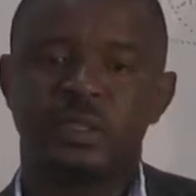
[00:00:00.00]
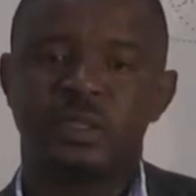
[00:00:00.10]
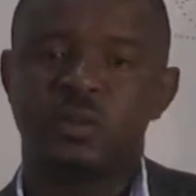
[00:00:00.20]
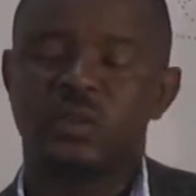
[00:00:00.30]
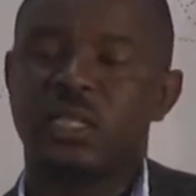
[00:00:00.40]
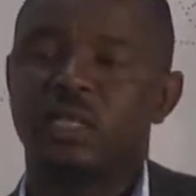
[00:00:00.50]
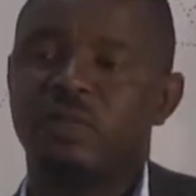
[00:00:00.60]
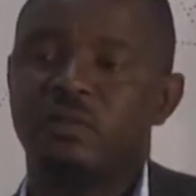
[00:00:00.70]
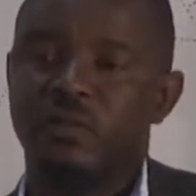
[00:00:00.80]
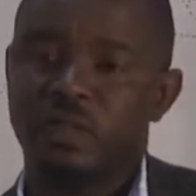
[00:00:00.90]
the Lusaka
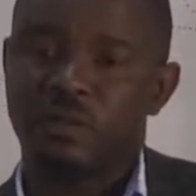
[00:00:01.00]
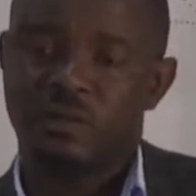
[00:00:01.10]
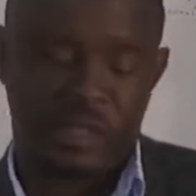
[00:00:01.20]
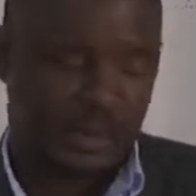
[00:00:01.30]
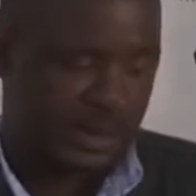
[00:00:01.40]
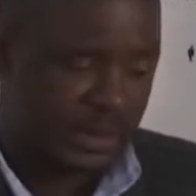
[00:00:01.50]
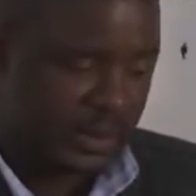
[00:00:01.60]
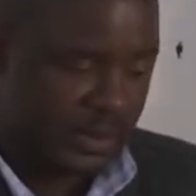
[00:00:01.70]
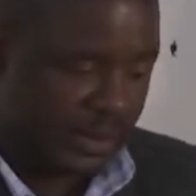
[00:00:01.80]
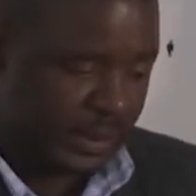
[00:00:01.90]
Manifesto of
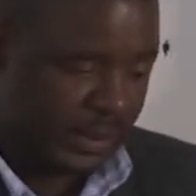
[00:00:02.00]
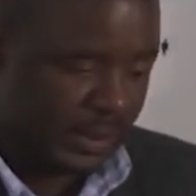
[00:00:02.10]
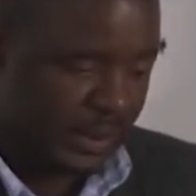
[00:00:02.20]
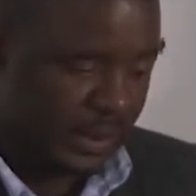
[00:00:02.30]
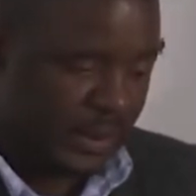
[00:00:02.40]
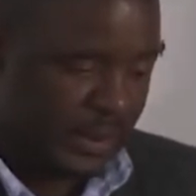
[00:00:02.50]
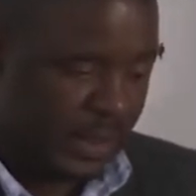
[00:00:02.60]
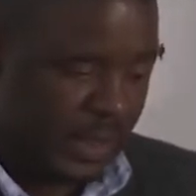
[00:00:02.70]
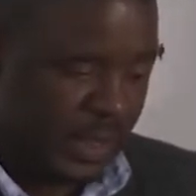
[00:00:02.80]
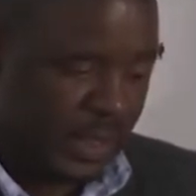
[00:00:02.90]
1968,
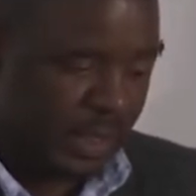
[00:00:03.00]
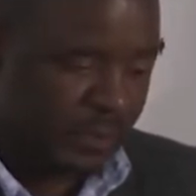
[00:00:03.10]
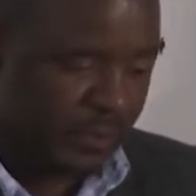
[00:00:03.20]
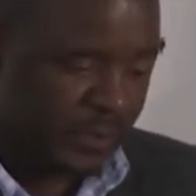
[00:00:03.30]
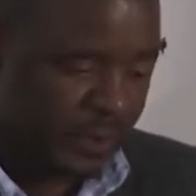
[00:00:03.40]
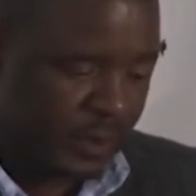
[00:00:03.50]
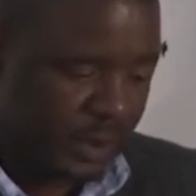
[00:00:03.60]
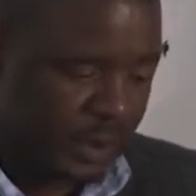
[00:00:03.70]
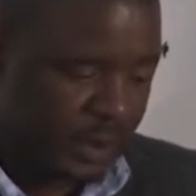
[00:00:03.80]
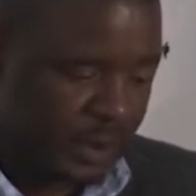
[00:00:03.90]

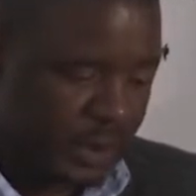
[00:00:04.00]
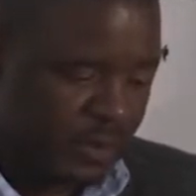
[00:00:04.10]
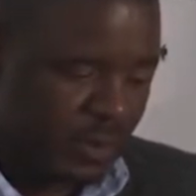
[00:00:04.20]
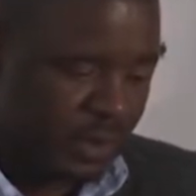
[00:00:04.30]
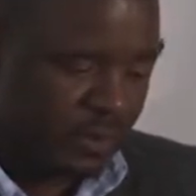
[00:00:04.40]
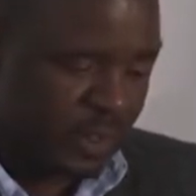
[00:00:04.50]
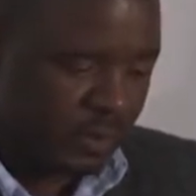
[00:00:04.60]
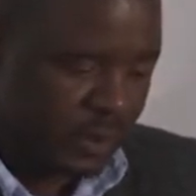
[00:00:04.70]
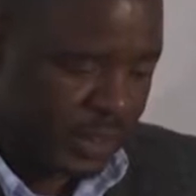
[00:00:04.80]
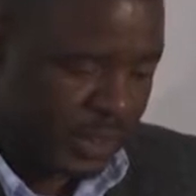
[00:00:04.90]
And it seems to give the
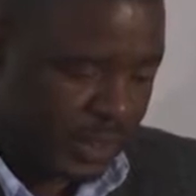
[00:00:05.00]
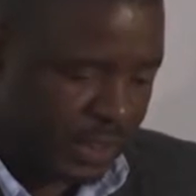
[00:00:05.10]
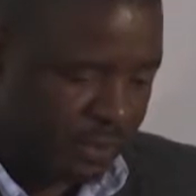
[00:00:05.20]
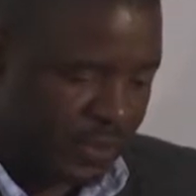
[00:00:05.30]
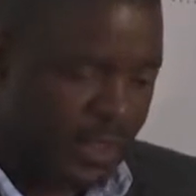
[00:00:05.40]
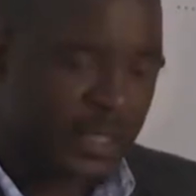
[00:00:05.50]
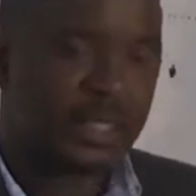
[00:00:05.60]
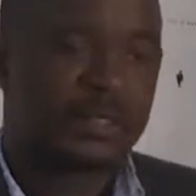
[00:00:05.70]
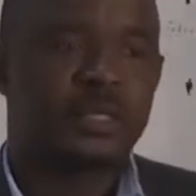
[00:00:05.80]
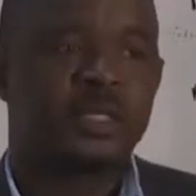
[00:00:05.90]
impression that the
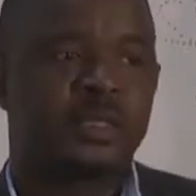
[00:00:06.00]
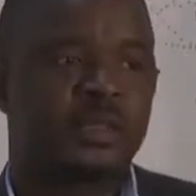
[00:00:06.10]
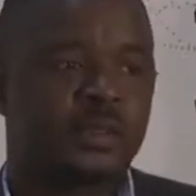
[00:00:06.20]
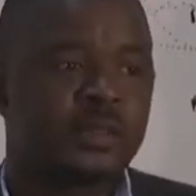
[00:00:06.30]
frontline state...